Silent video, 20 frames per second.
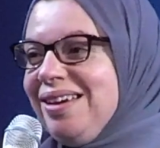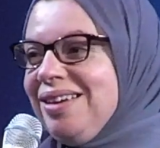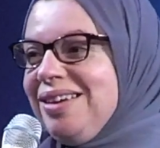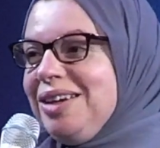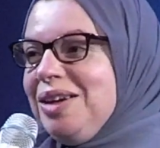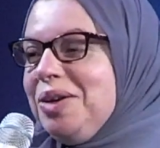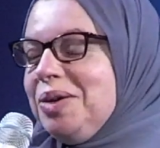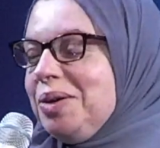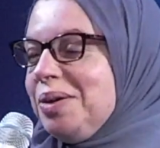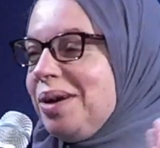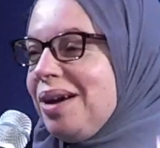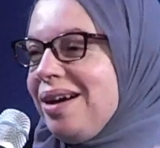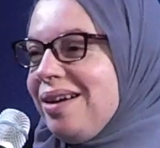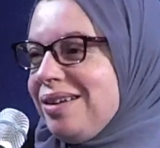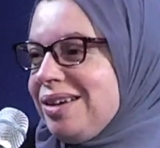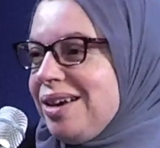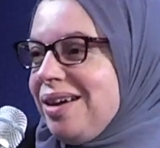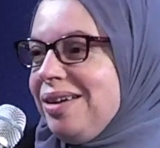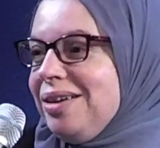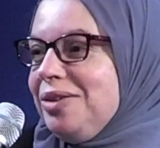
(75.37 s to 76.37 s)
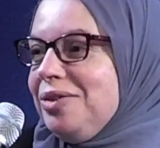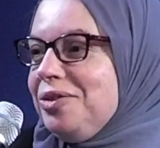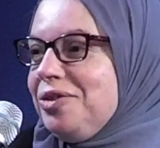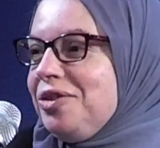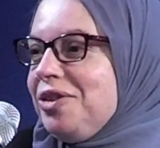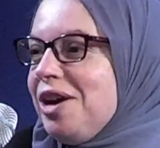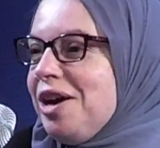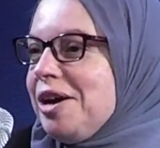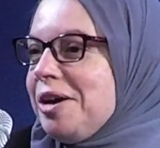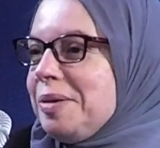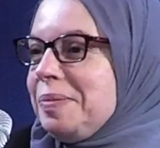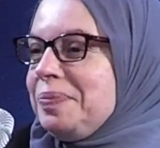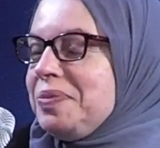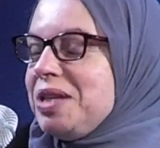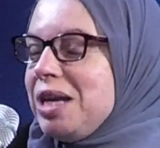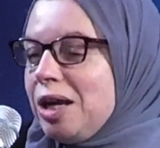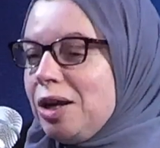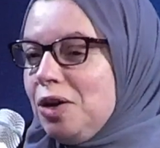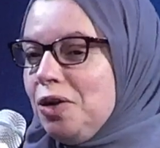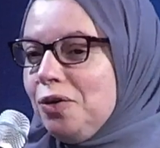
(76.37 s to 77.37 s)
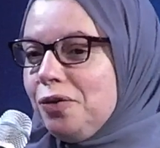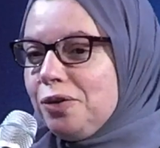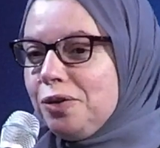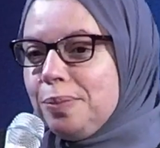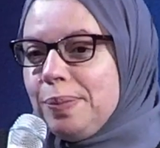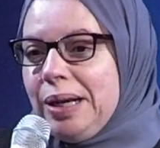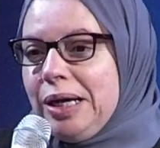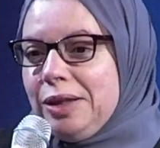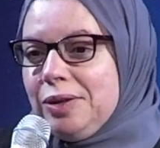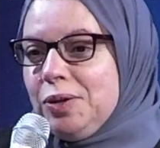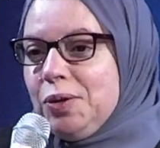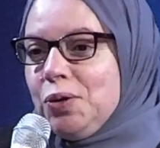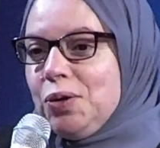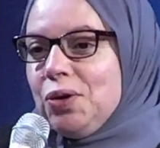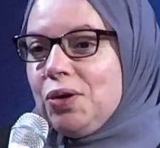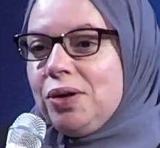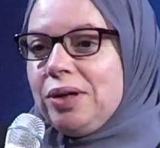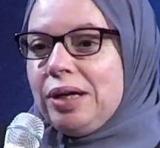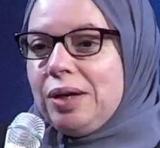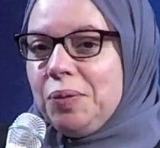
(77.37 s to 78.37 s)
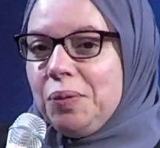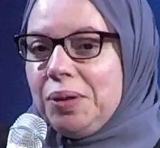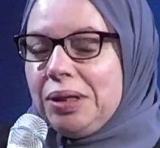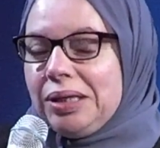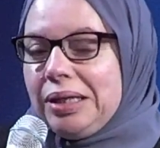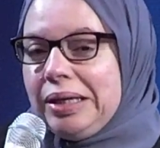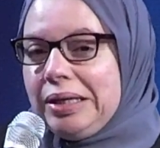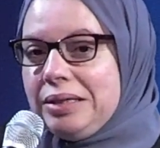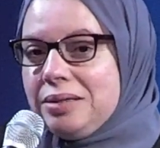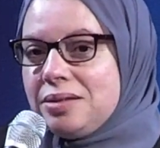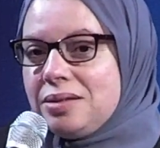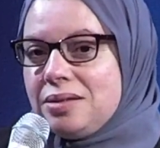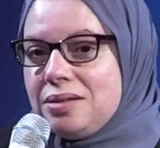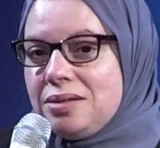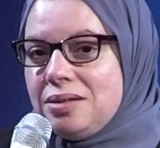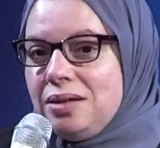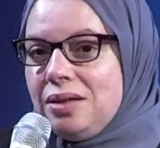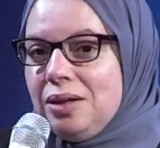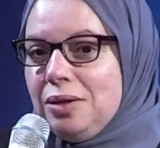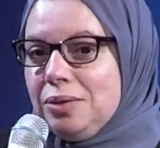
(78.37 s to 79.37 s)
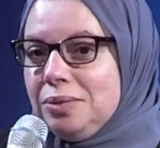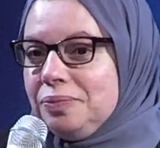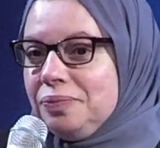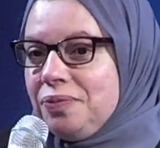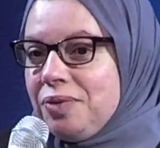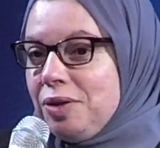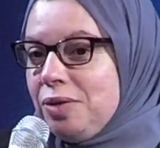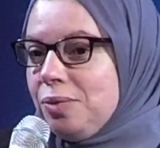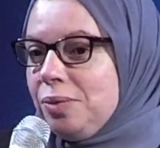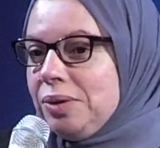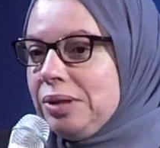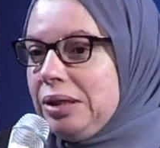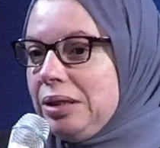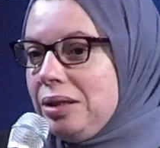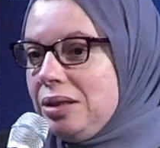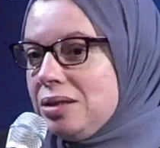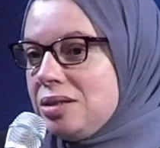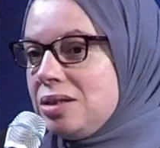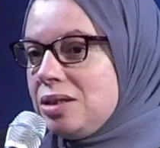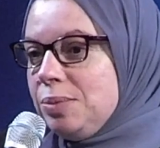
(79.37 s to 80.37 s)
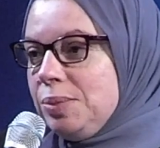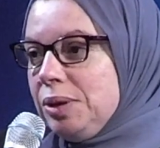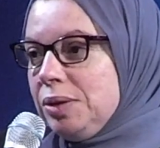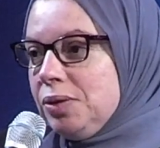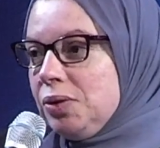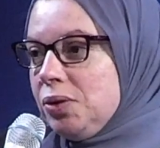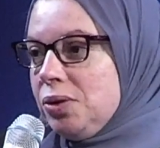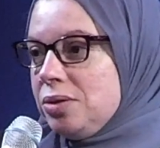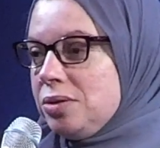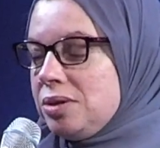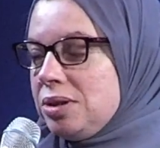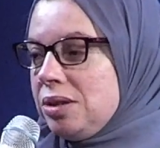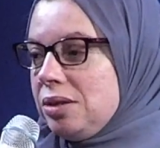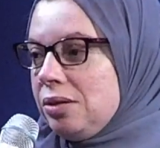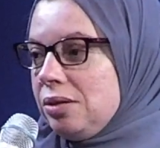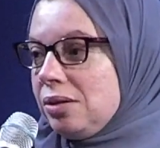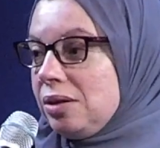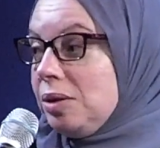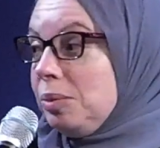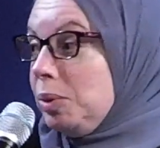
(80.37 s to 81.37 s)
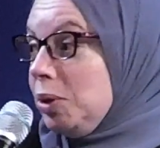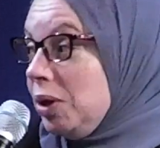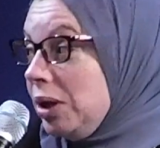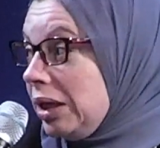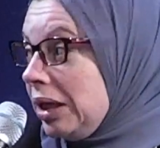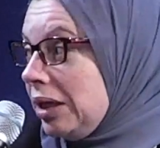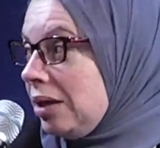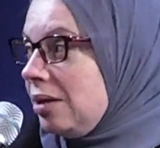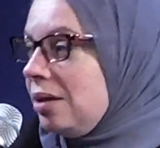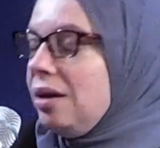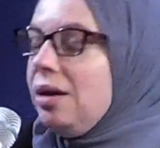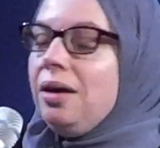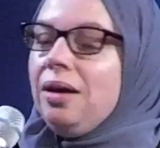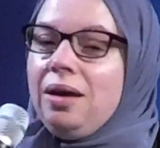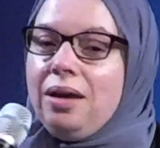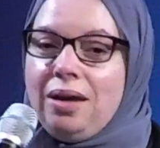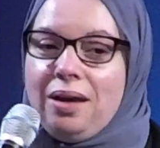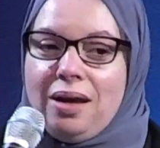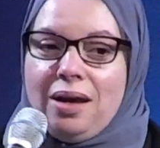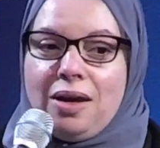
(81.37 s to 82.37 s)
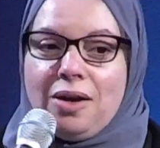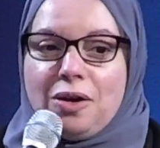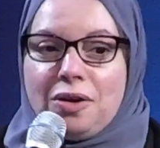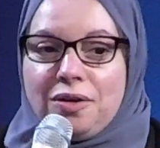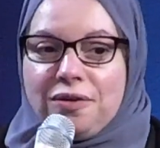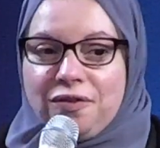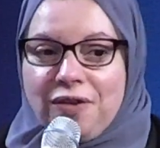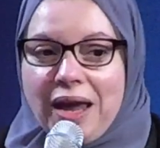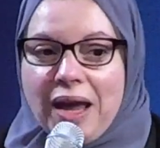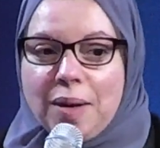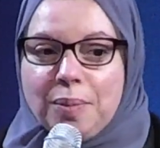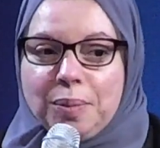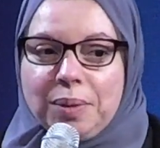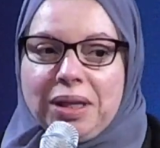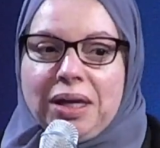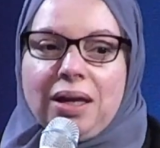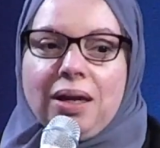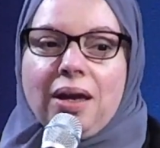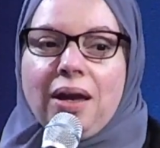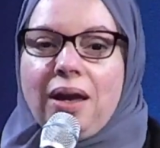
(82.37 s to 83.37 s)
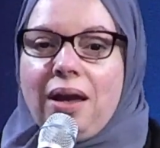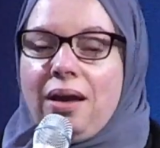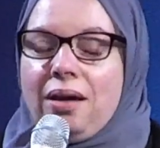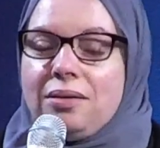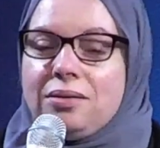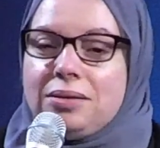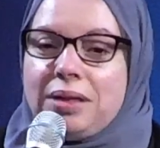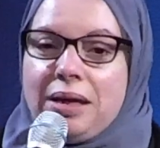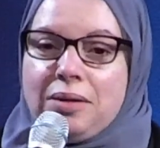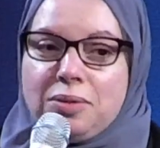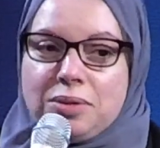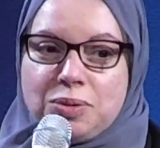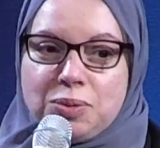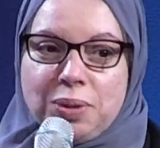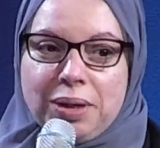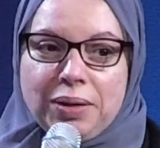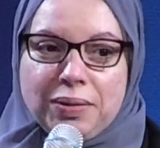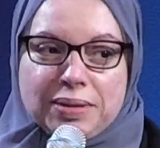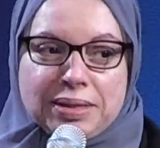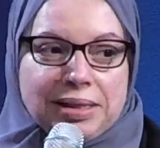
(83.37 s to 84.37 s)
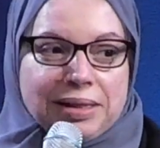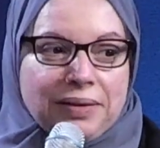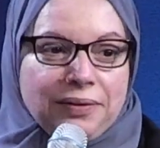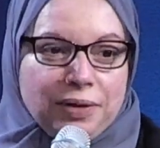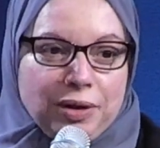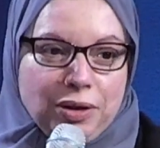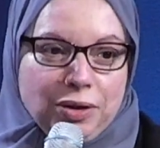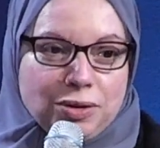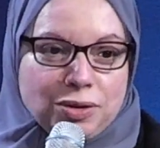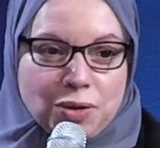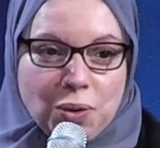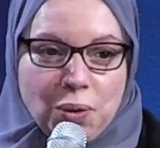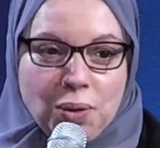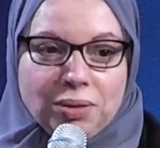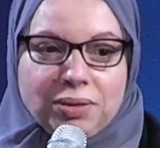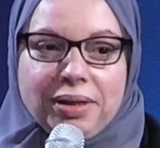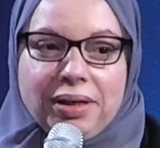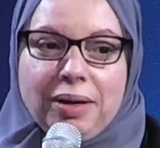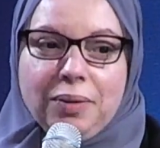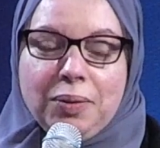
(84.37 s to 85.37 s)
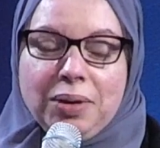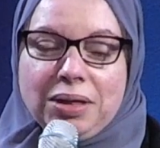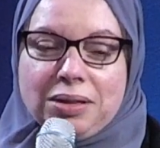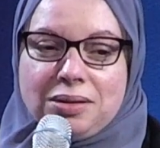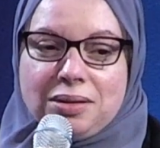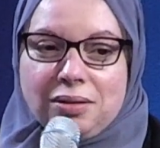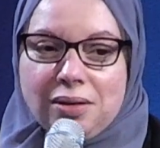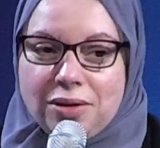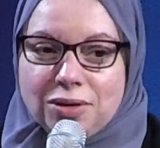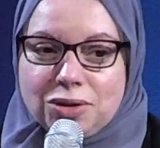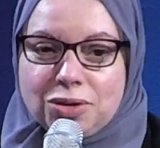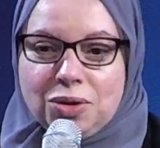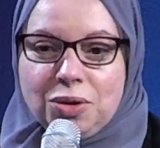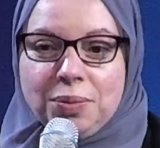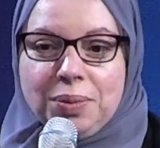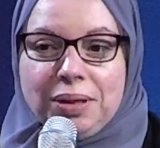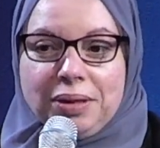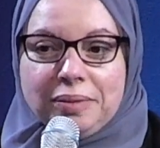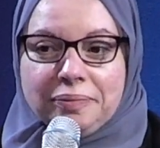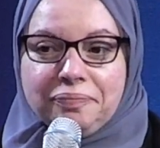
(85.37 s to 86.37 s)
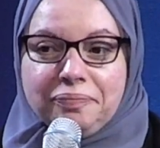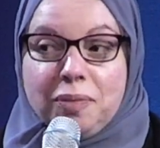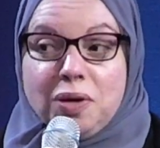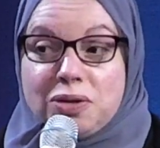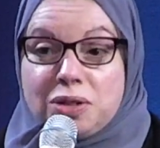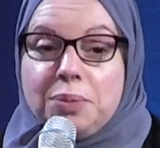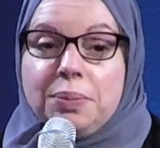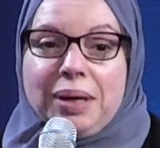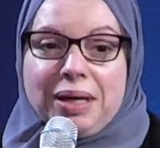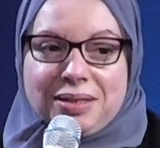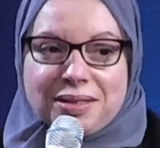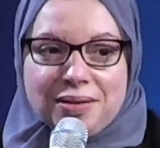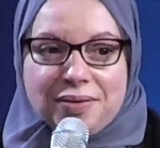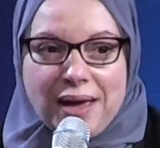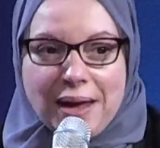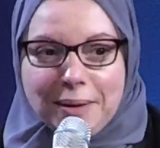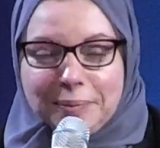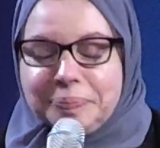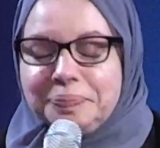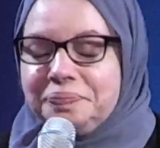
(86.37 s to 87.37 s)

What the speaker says: got kind of taken over by a lawyer. And I realized, there really needs to be lawyers in our community, in our family. And that was when I was 11 years old. And I went into law school mostly because of that